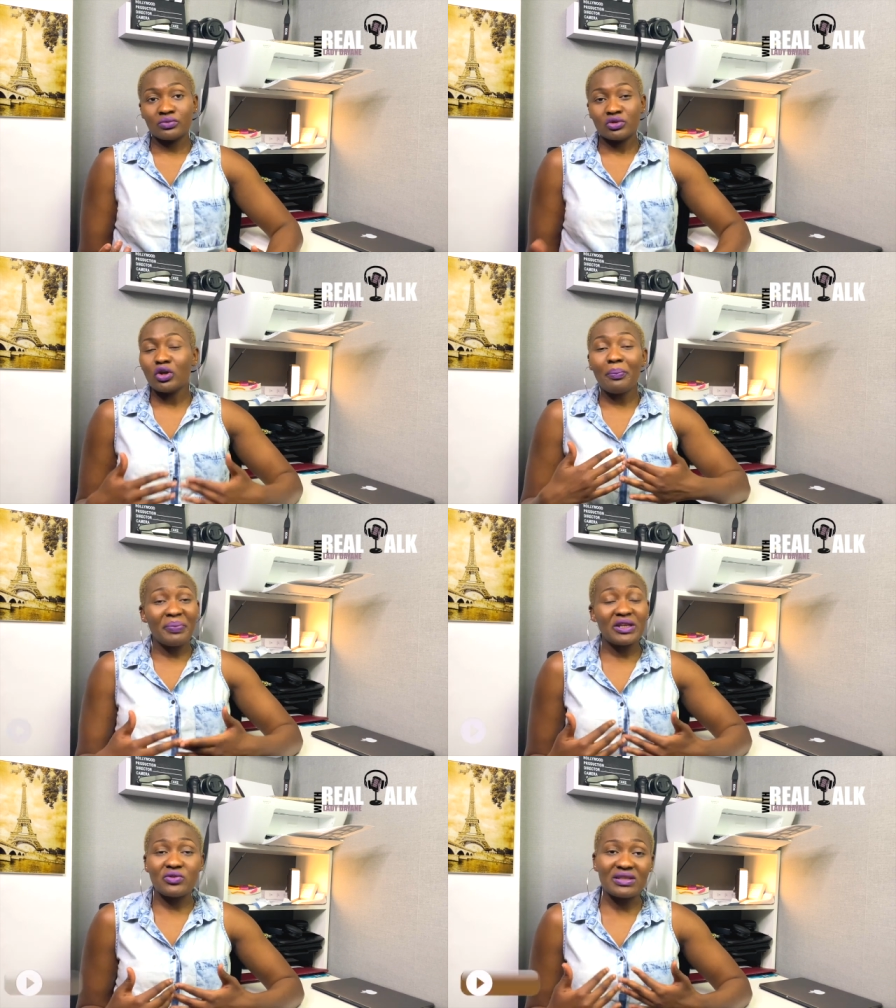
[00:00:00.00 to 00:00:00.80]
Don't
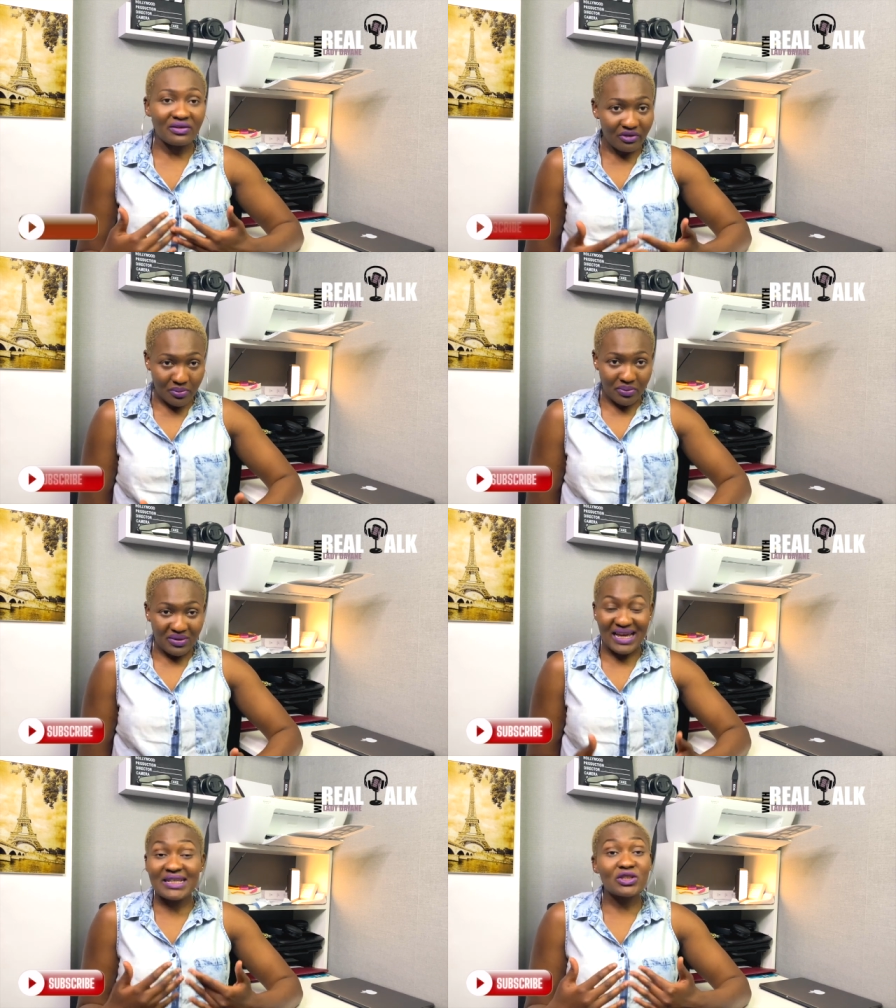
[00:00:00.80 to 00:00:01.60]
beat yourself up.
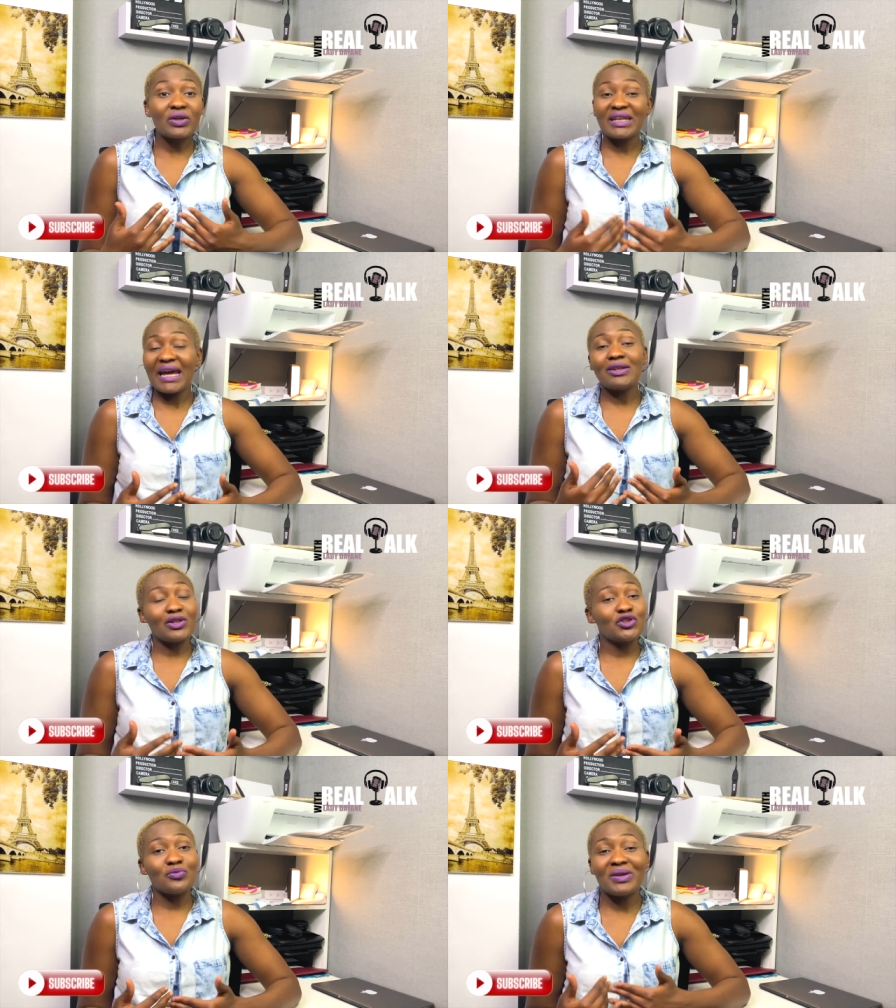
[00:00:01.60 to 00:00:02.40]
It's okay
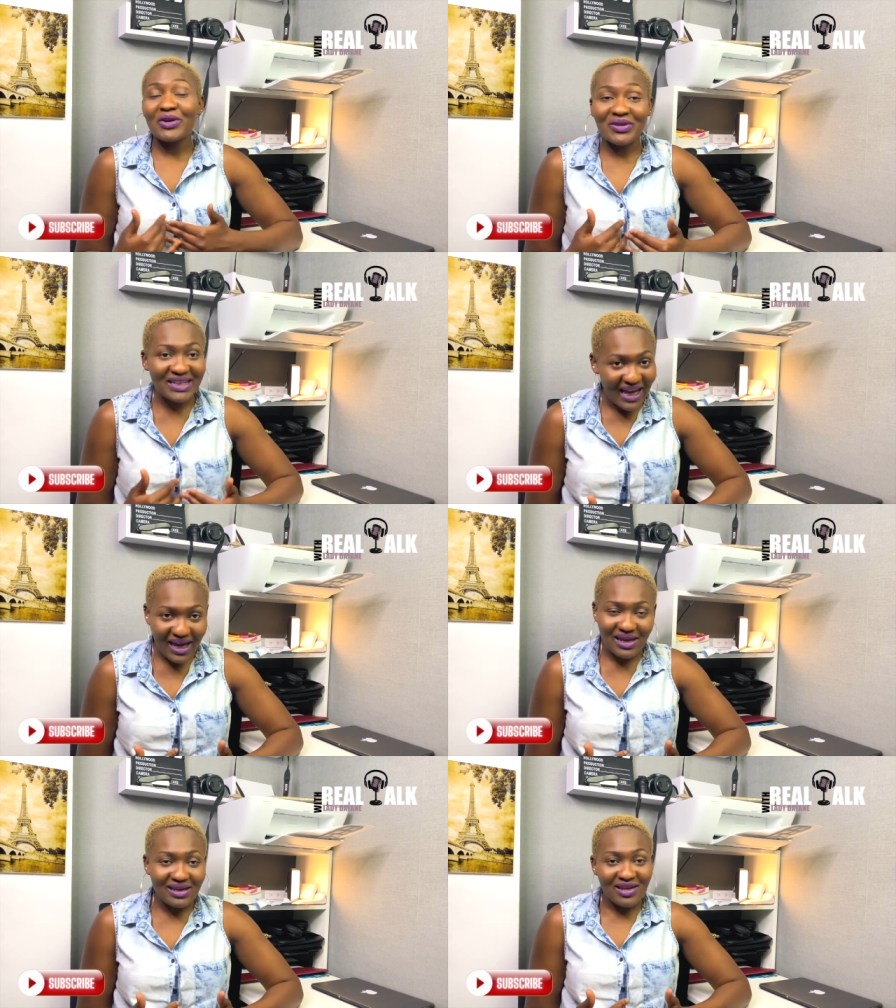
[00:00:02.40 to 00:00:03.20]
not to be okay,